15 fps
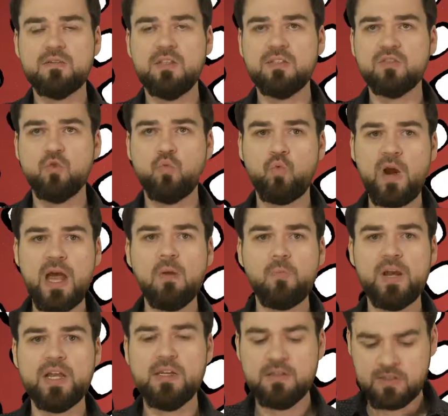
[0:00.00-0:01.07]
This
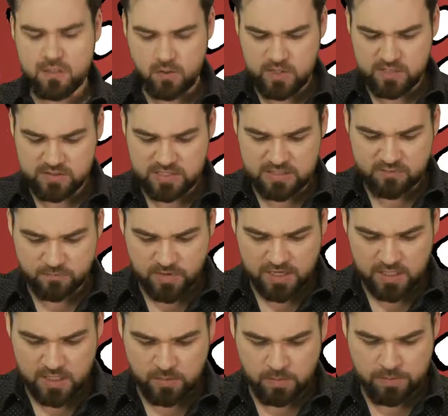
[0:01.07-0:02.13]
groundbreaking series is
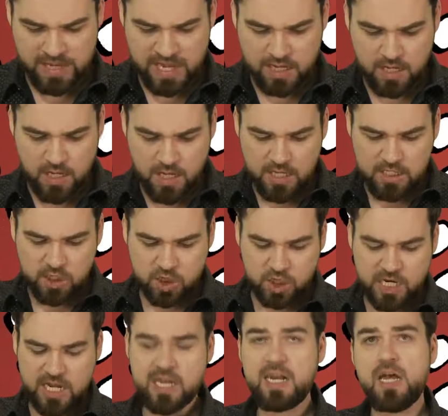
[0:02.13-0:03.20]
finally coming back.
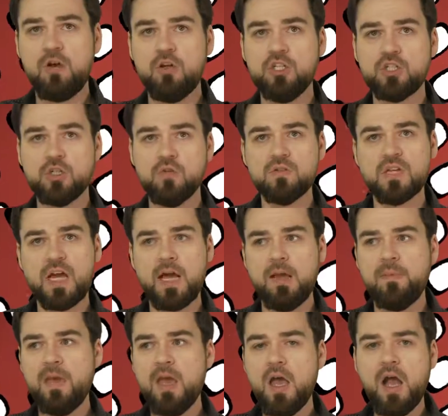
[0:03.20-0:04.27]
Check it out on
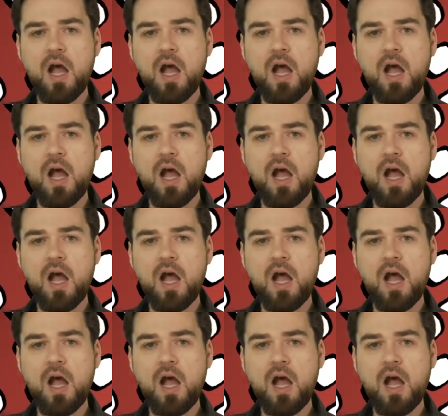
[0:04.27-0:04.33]
Showtime.